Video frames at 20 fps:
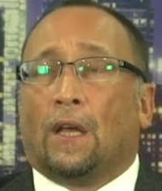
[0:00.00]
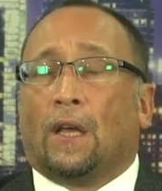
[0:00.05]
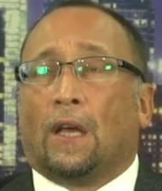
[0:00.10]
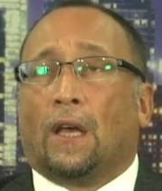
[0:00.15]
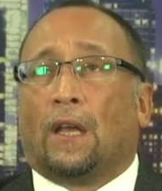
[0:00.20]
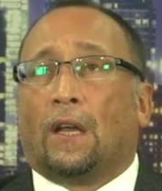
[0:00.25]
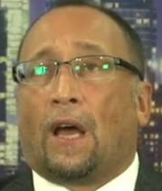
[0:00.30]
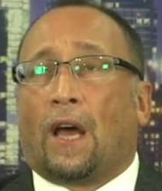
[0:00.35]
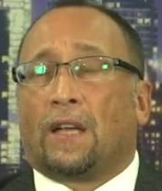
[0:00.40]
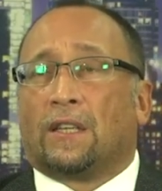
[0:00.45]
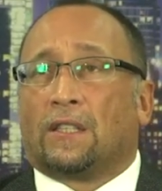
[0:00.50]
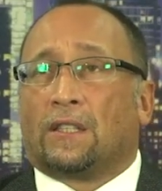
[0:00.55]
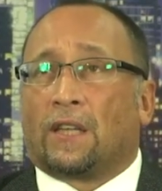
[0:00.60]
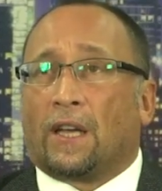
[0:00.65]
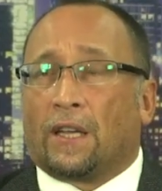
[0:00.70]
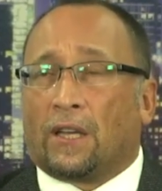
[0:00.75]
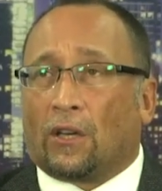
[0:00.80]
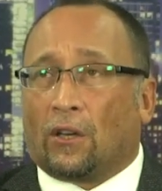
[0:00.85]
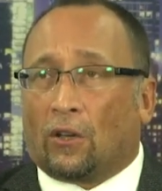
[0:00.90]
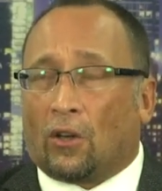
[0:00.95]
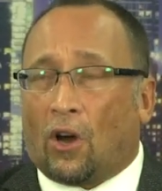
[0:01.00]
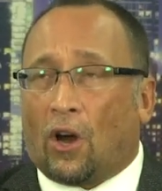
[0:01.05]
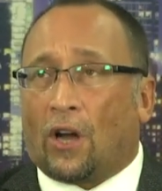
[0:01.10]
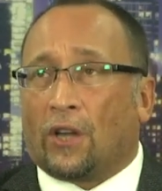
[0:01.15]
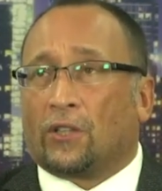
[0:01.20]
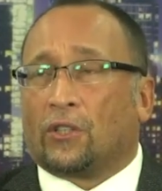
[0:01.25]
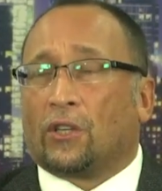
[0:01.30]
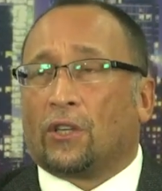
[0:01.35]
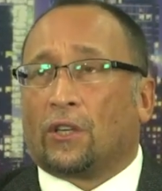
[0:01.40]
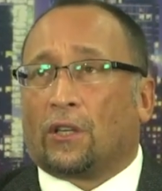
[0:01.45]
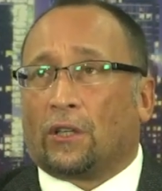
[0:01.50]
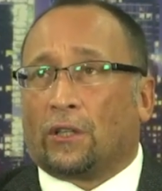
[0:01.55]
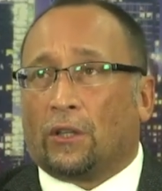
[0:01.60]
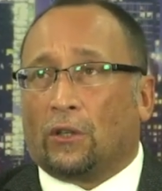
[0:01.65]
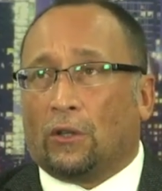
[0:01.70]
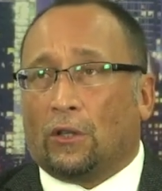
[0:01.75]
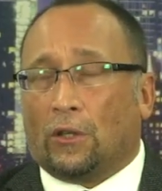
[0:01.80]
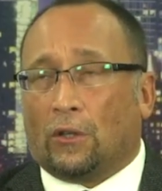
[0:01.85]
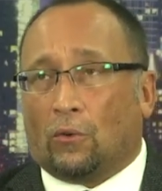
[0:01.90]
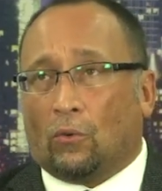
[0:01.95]
And I
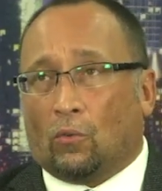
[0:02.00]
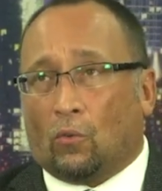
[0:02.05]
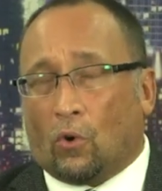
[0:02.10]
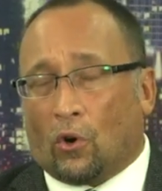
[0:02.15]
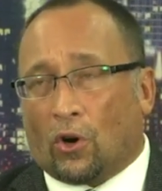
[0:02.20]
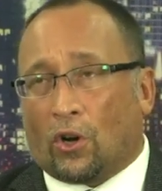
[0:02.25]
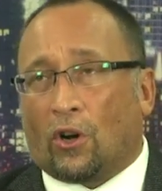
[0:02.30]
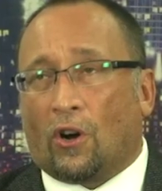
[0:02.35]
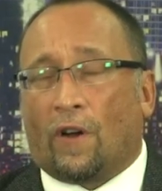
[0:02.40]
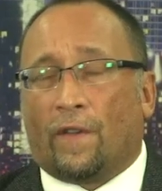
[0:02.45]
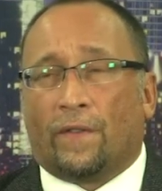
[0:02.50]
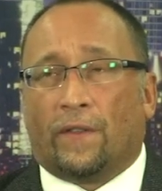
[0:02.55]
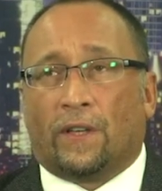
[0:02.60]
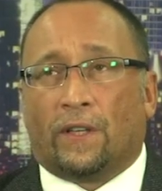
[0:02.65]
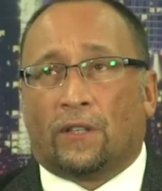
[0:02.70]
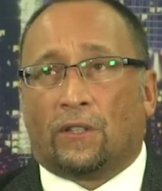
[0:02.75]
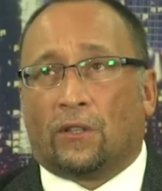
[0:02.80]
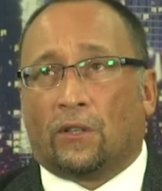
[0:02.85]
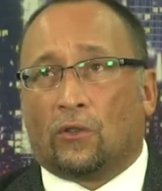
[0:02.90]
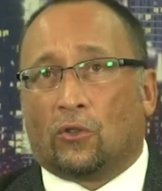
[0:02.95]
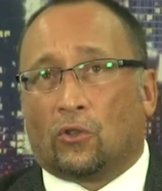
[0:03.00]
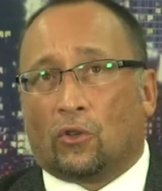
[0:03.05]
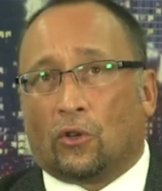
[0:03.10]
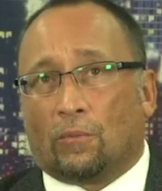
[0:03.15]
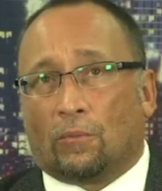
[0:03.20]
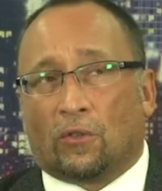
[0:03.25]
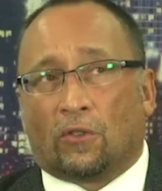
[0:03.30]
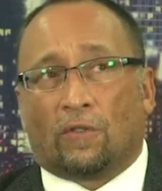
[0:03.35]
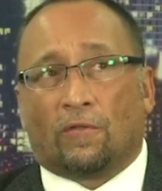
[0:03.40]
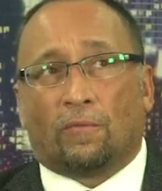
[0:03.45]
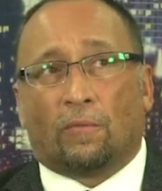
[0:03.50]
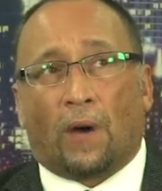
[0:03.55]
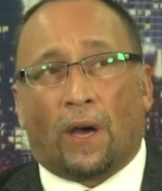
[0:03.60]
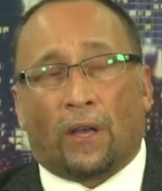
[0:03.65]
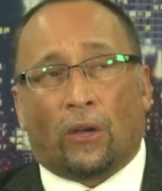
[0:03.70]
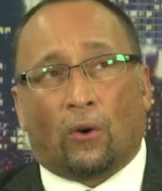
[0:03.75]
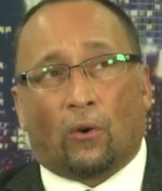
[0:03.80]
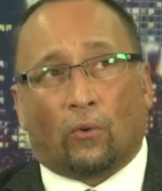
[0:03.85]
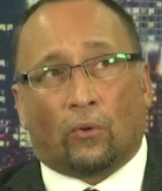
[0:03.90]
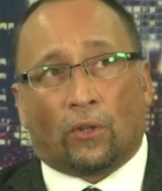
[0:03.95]
psychologically work on this in terms of
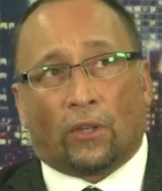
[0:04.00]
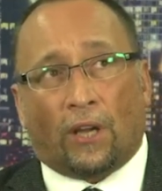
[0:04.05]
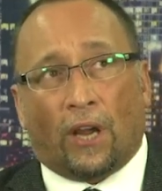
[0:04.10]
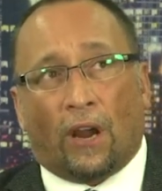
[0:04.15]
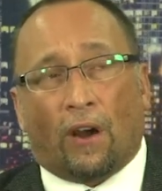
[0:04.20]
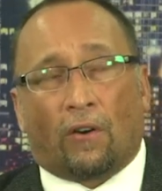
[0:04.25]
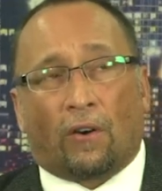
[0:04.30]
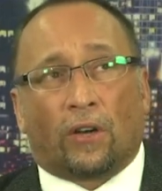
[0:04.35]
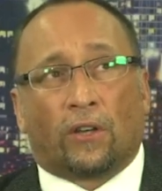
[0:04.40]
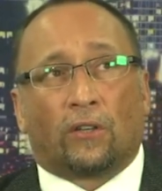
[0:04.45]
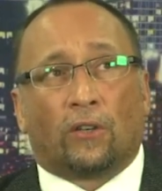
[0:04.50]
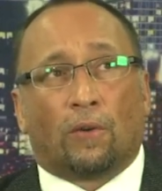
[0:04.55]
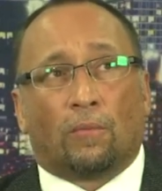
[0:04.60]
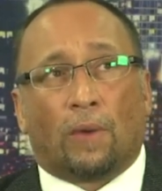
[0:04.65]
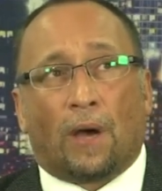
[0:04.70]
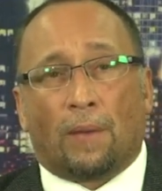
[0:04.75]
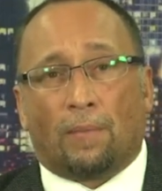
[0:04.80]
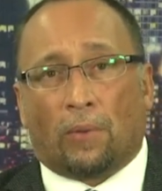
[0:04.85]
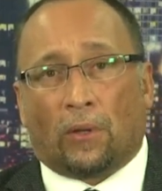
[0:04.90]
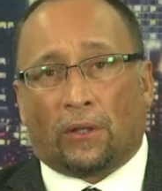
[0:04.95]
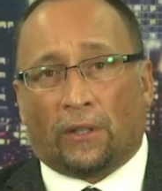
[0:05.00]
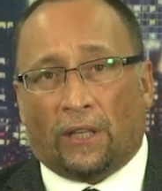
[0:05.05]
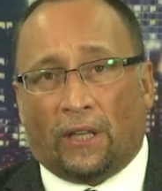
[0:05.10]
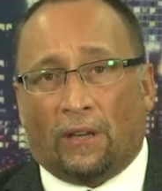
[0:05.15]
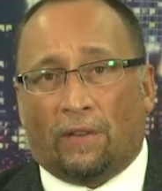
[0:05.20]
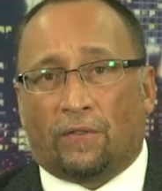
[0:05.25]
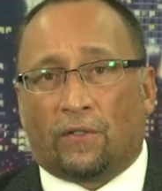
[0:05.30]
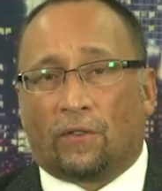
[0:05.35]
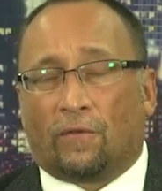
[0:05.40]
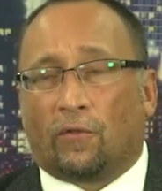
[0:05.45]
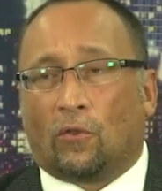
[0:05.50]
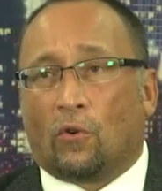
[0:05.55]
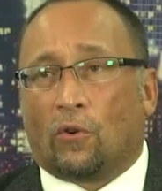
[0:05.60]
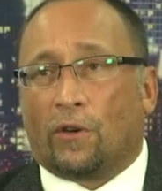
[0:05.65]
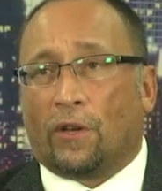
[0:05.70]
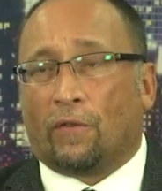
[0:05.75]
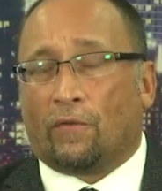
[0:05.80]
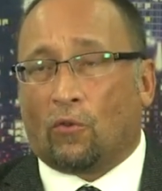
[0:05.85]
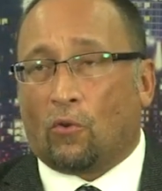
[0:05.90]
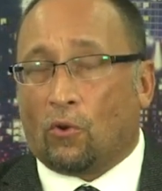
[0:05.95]
my own character, my beliefs, of
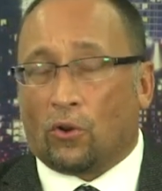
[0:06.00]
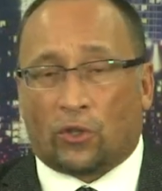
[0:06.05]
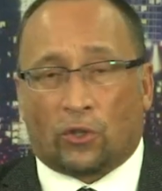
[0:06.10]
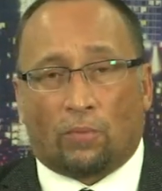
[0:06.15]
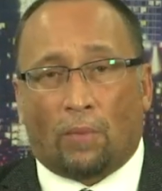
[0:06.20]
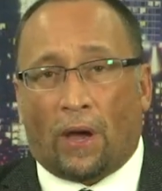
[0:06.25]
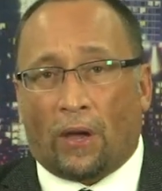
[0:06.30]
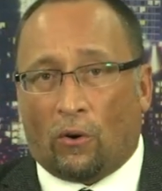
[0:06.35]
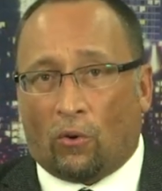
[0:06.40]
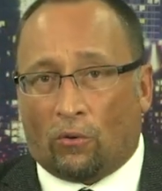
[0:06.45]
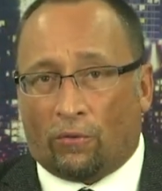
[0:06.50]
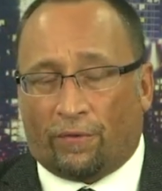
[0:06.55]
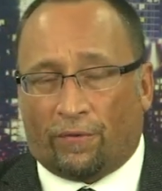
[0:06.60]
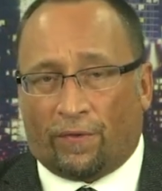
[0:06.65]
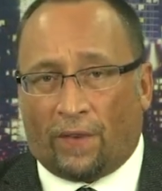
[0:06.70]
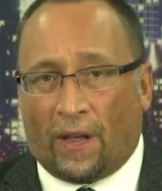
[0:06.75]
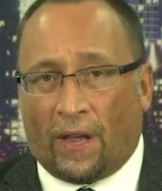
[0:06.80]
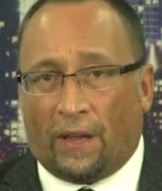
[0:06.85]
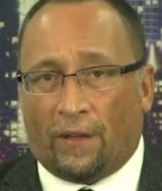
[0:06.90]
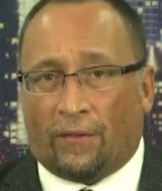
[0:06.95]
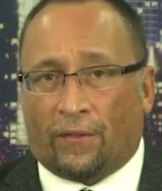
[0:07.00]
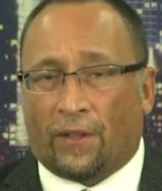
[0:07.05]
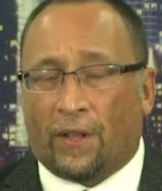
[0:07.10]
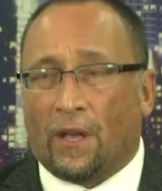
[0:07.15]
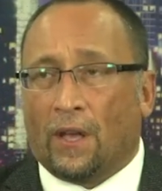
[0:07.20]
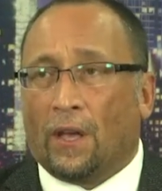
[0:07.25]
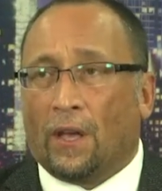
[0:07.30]
course, my own faith.